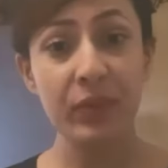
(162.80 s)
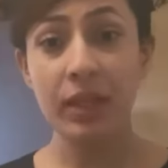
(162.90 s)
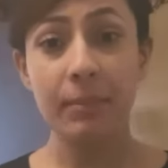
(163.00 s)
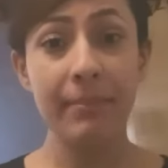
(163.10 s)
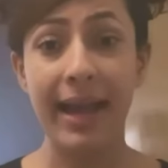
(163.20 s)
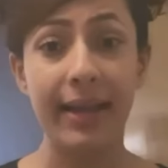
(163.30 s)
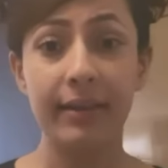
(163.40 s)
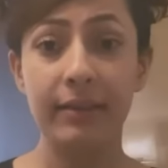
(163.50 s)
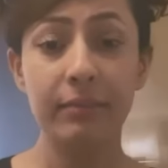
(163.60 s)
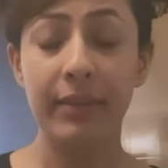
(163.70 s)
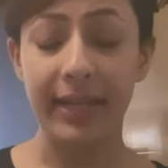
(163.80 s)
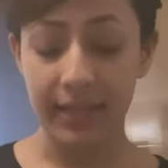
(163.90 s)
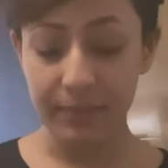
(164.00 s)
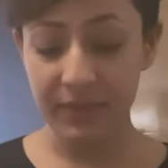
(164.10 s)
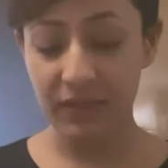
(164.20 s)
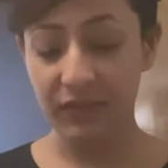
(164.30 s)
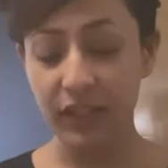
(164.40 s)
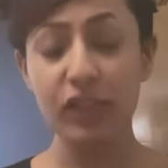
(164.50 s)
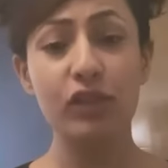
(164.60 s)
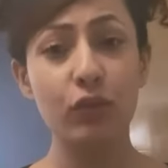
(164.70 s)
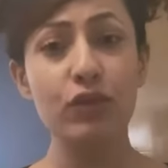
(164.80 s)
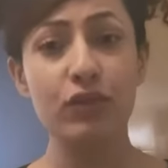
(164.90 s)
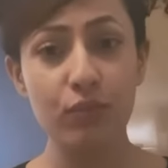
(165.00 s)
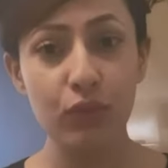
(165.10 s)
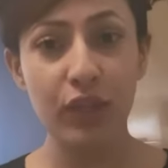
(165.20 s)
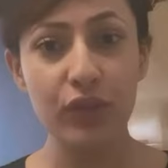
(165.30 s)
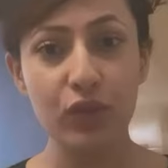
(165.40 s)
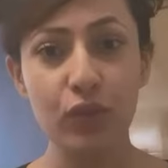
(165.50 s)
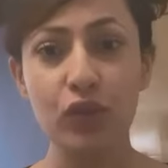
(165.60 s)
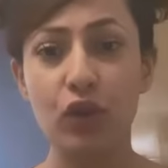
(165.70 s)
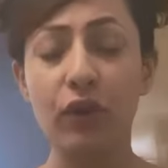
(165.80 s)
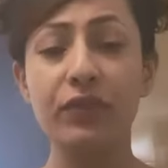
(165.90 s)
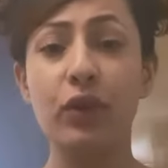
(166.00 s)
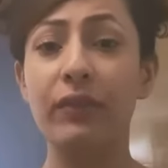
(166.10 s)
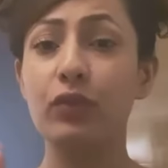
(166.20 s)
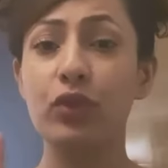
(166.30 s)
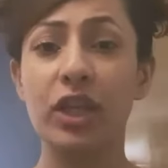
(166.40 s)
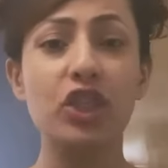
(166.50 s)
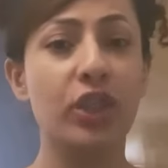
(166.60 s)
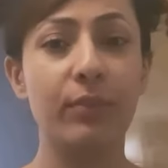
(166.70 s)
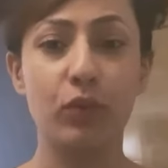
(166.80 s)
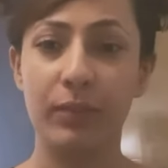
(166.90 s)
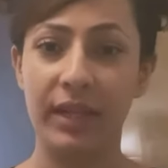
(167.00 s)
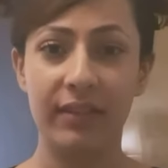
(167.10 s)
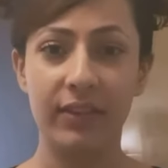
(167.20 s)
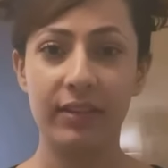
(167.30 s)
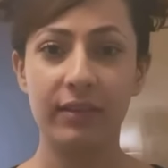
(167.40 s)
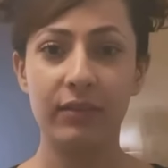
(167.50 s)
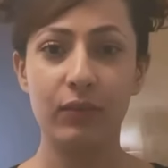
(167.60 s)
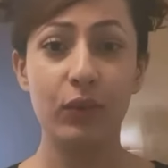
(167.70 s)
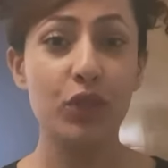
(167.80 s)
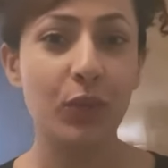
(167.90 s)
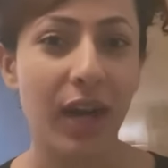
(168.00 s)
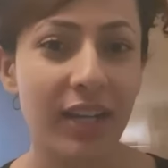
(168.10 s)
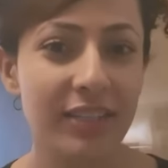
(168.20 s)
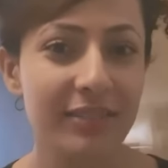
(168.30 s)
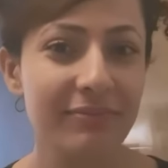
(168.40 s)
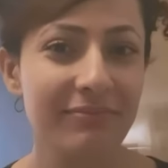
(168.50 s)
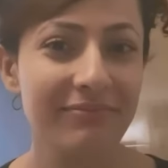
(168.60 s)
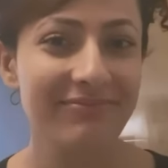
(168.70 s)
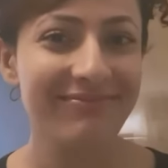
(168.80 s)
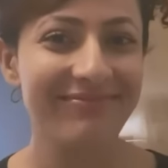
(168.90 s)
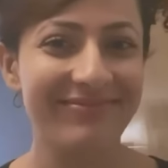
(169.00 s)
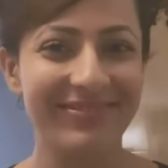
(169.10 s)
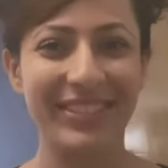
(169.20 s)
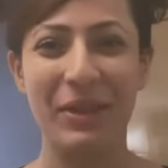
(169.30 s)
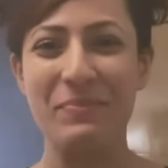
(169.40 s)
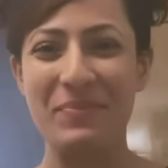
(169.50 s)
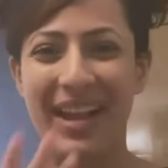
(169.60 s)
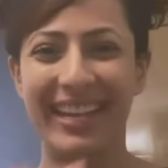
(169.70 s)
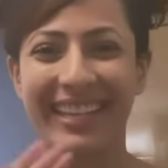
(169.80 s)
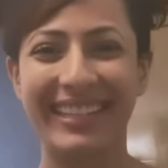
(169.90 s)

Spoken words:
Man, my lips feel so smooth and so soft, you have to touch them to believe it, which you can't. Bye.